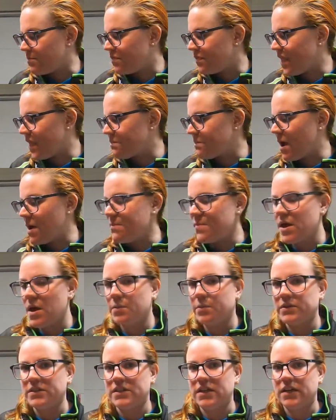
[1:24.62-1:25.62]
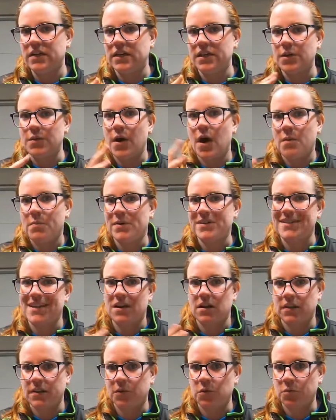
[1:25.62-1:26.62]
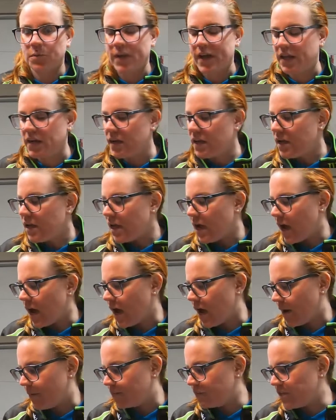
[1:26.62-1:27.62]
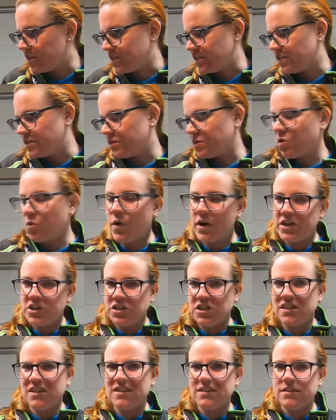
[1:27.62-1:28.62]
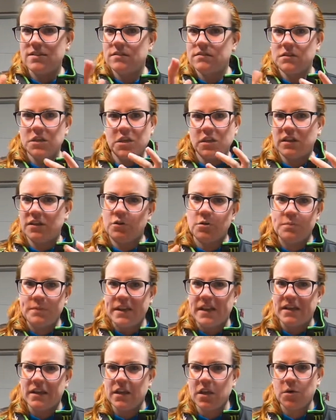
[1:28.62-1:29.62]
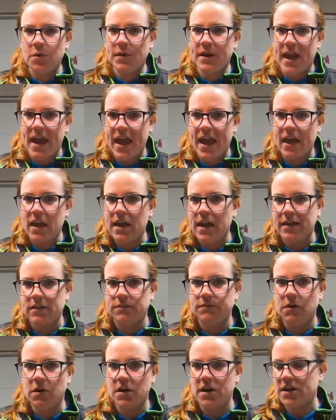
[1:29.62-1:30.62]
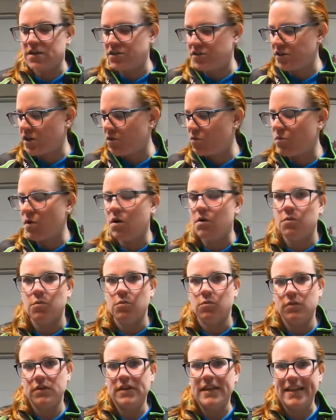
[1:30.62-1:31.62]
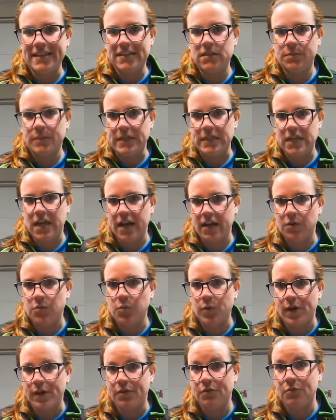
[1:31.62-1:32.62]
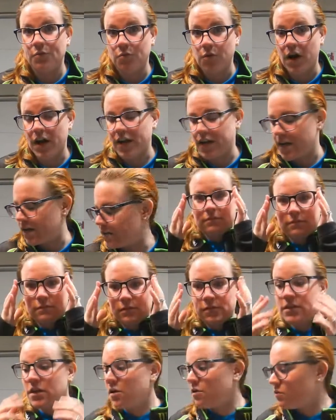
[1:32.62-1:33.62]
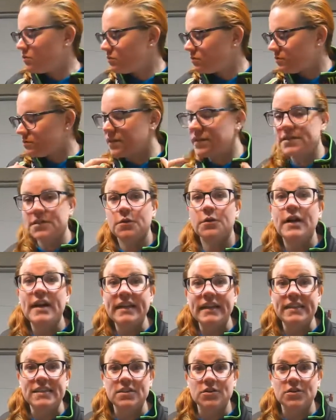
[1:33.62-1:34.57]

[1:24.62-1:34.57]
They might be able to, help us out a little bit. Just questions, a little bit of Q&A as far as, what needs to be done with Ronda. So let's go ahead and get